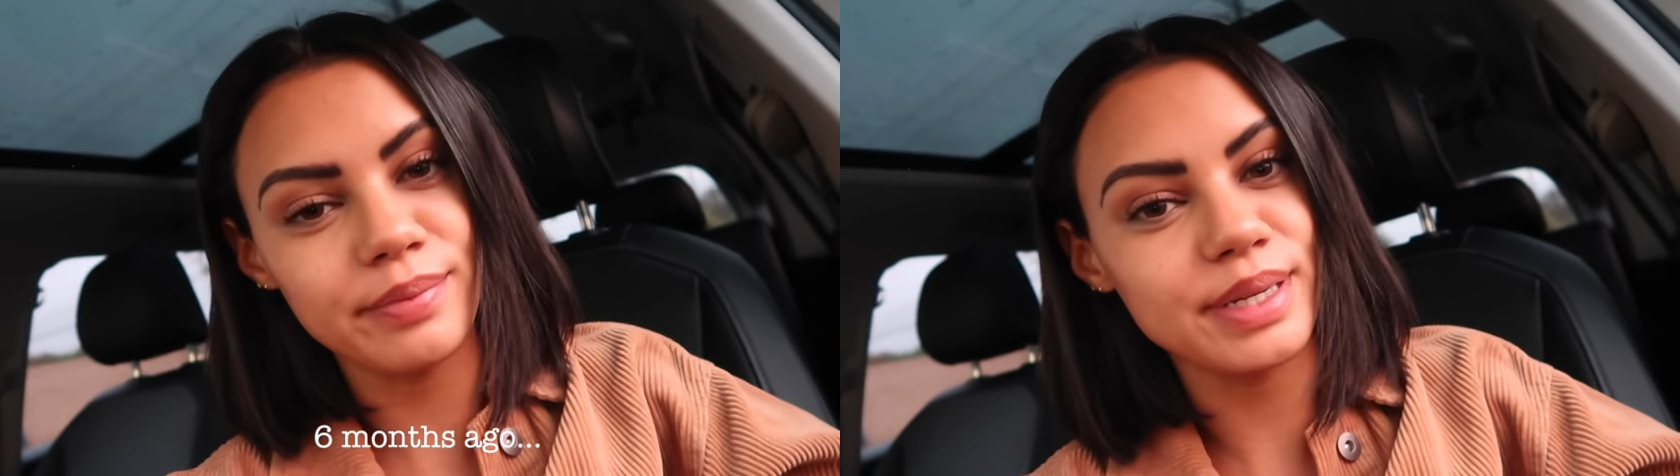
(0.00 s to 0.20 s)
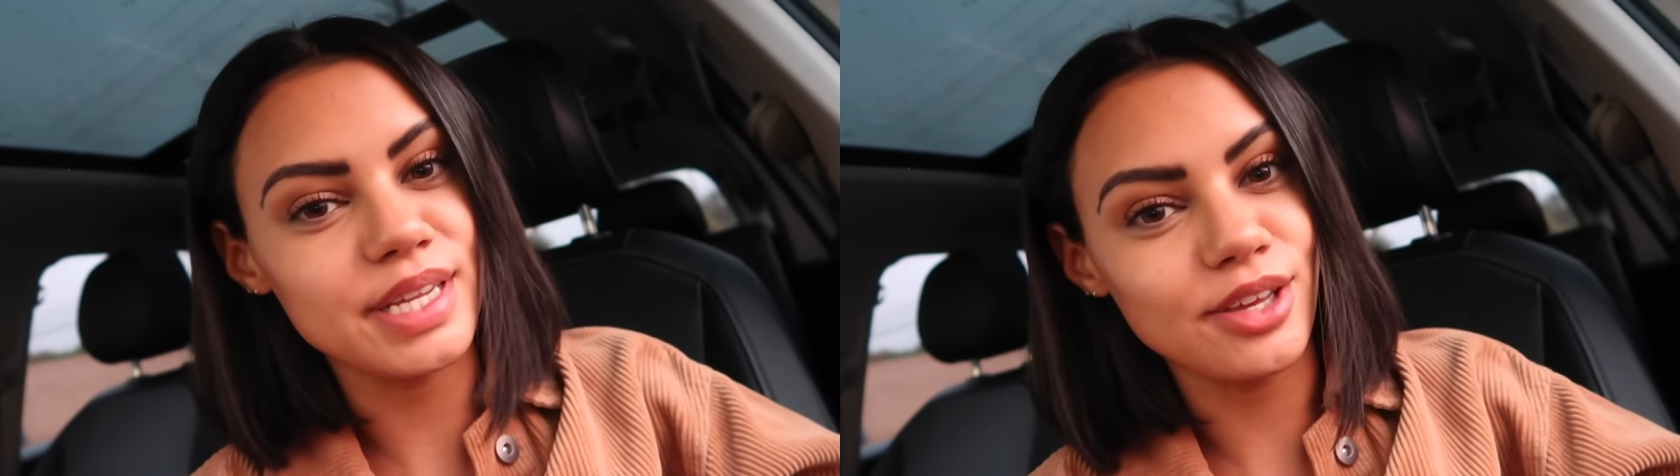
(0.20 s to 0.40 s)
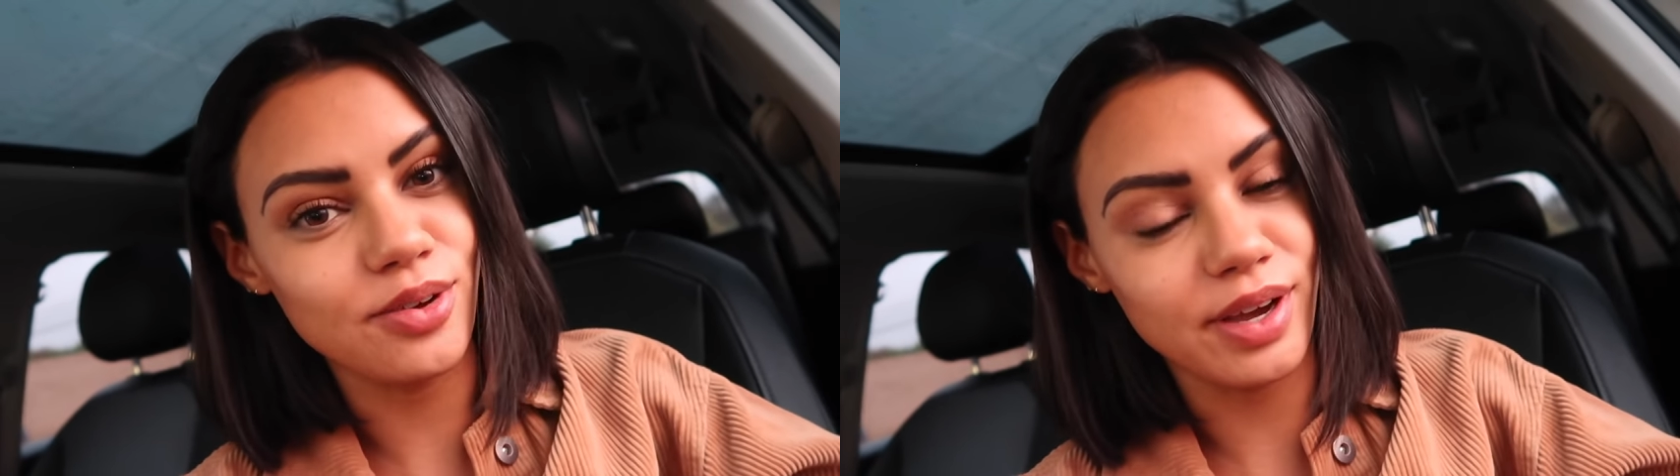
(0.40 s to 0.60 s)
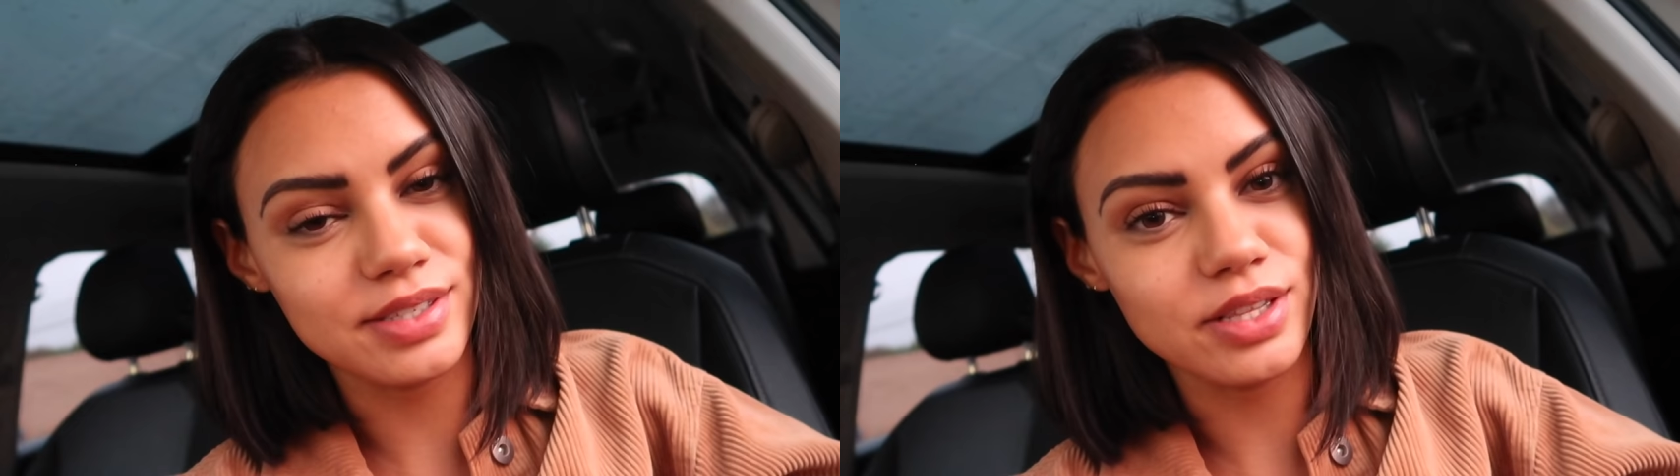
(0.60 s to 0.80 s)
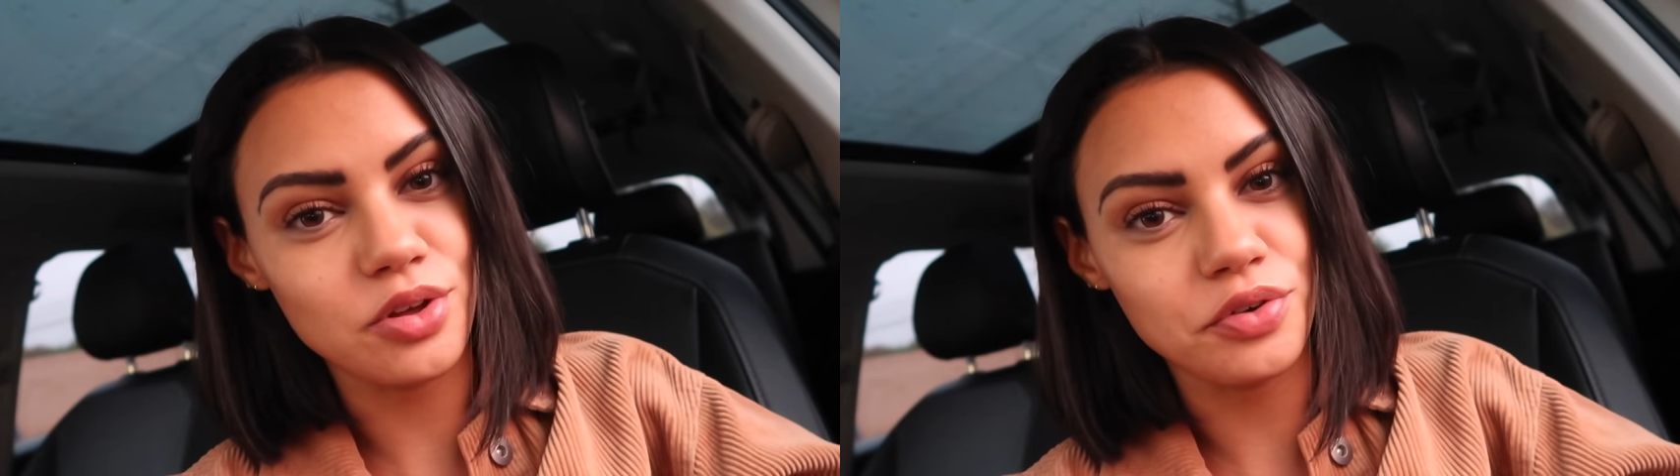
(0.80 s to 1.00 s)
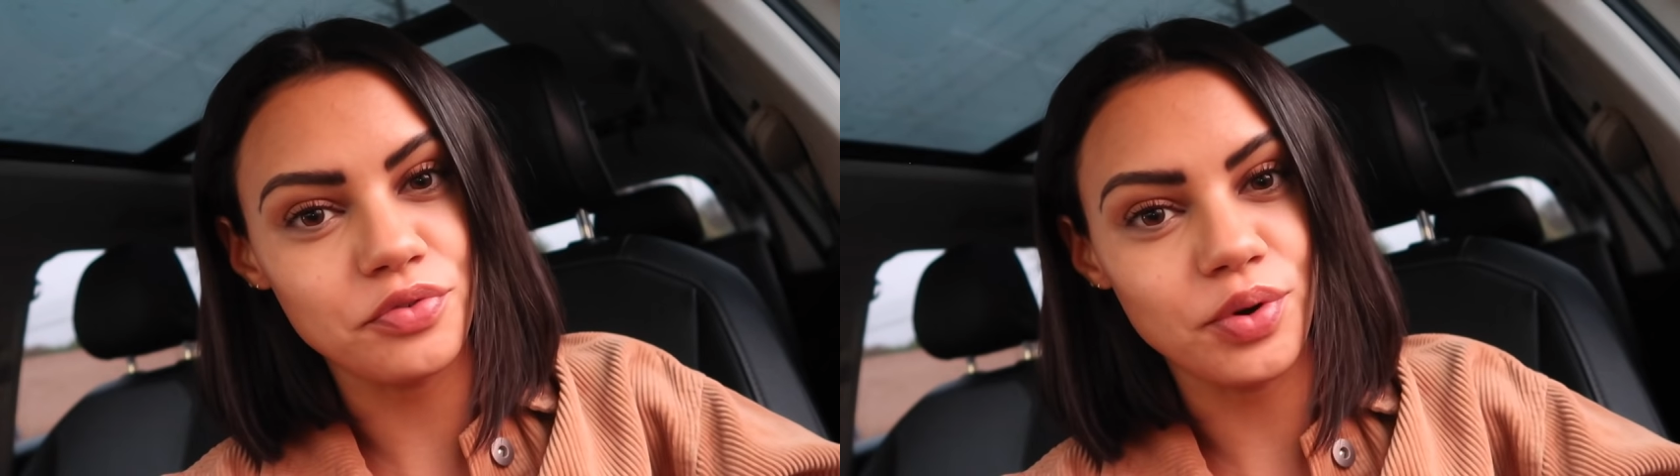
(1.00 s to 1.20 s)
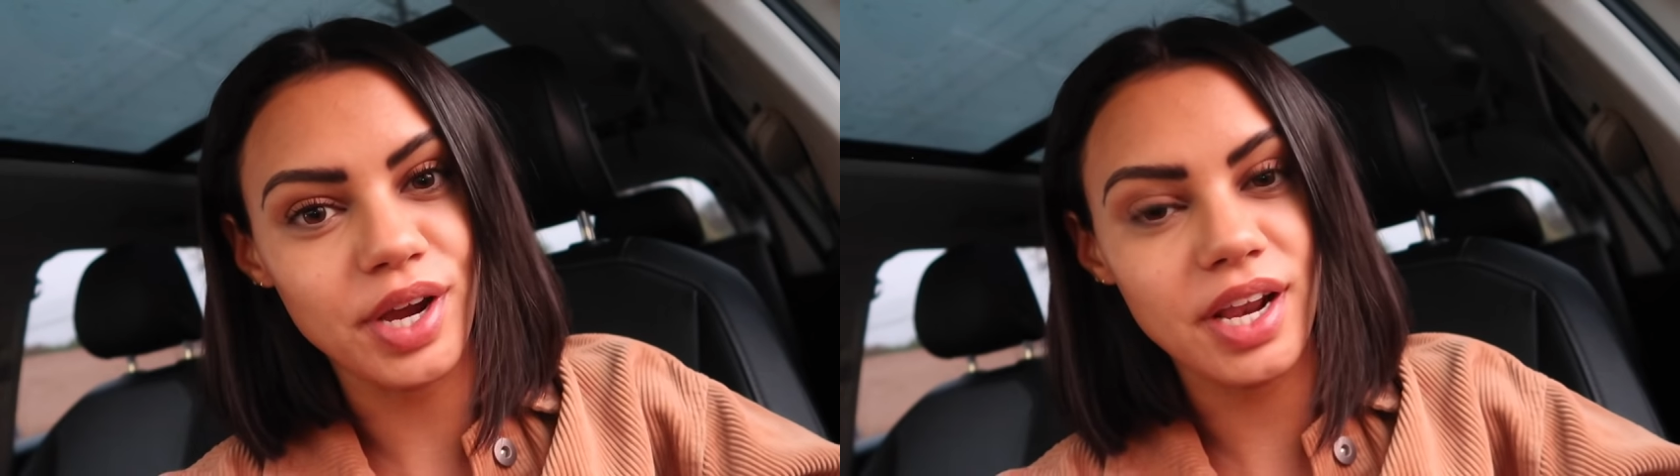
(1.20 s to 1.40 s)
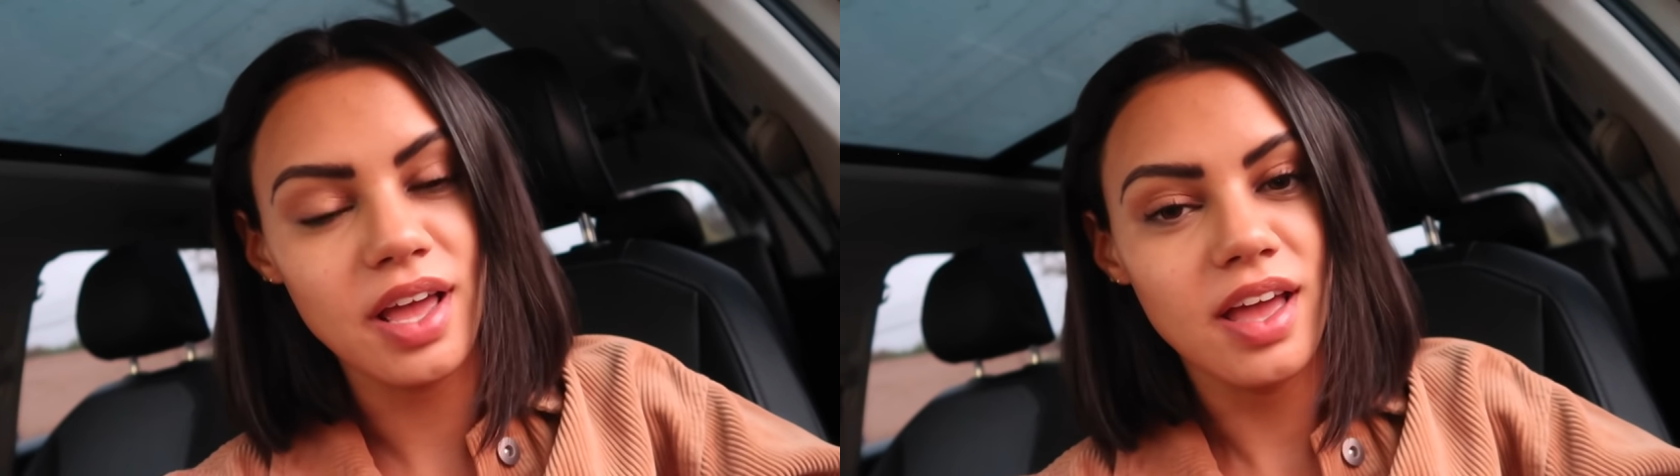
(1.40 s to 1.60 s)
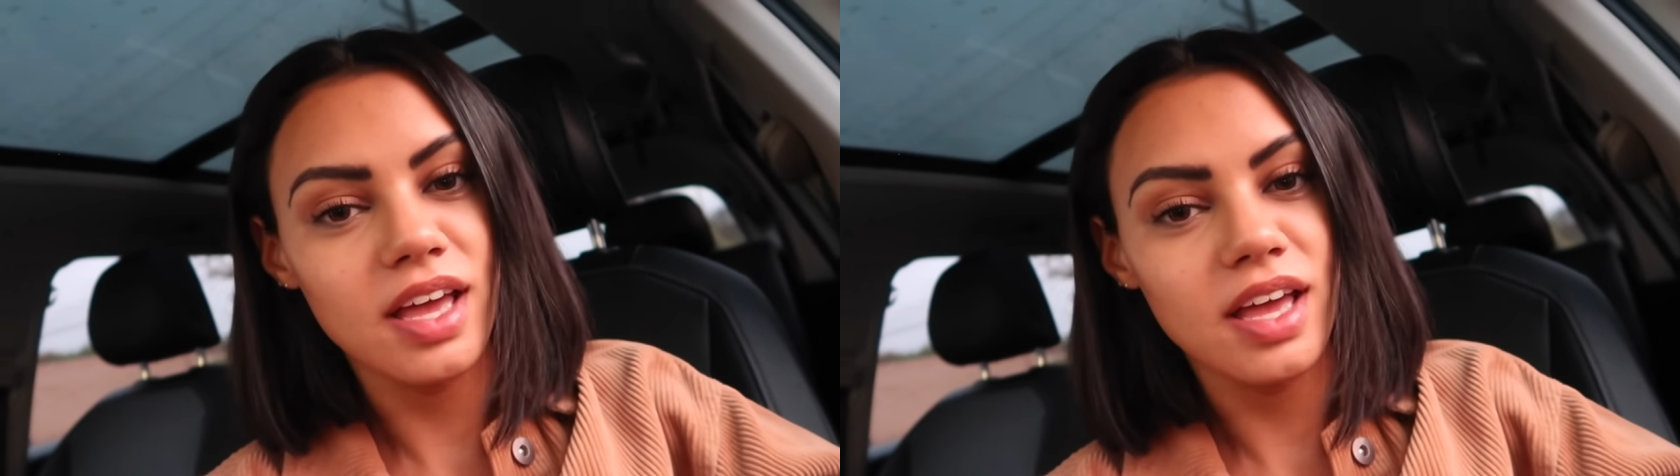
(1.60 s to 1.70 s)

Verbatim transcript: I'm gonna take you guys along for it.